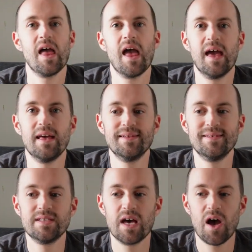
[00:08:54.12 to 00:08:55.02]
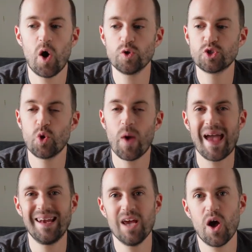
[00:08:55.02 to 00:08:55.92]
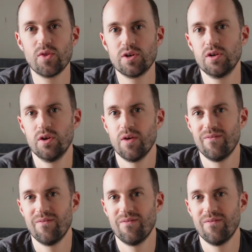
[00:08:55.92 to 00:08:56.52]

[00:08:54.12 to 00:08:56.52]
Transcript: And also any other